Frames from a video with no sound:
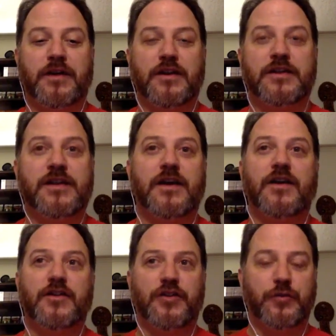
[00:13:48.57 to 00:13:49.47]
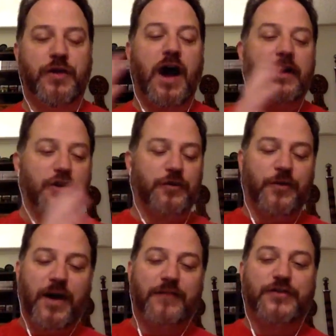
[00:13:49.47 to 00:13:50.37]
You've gotten your
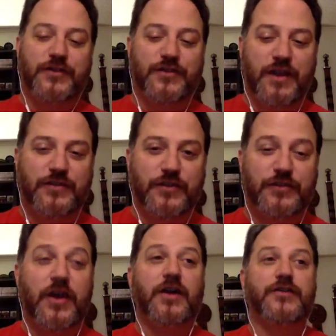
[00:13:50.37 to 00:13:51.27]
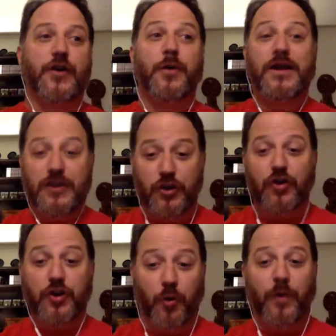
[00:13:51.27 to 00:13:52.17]
5 successes, so
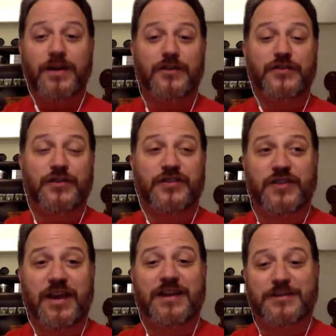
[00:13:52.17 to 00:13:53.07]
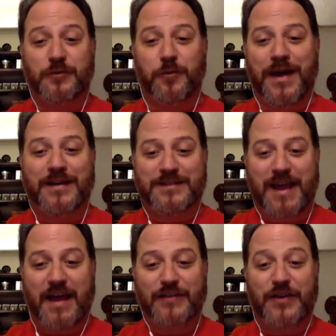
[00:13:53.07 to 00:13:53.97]
you're going to succeed at the dramatic
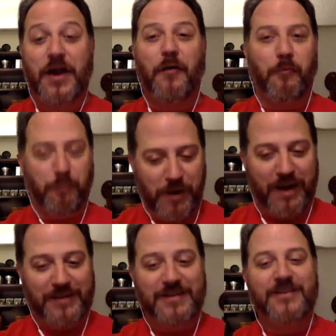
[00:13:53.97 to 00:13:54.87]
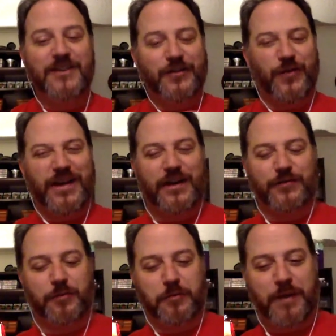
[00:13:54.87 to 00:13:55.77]
task, but let's find out if
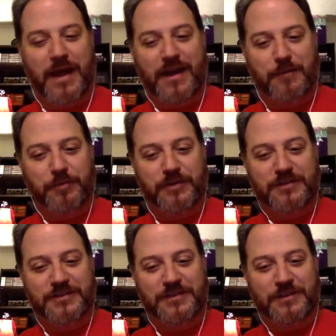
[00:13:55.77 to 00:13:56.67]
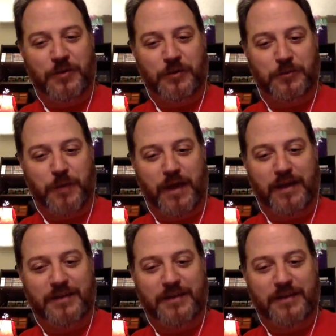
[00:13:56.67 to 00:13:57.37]
something bad happened along the way.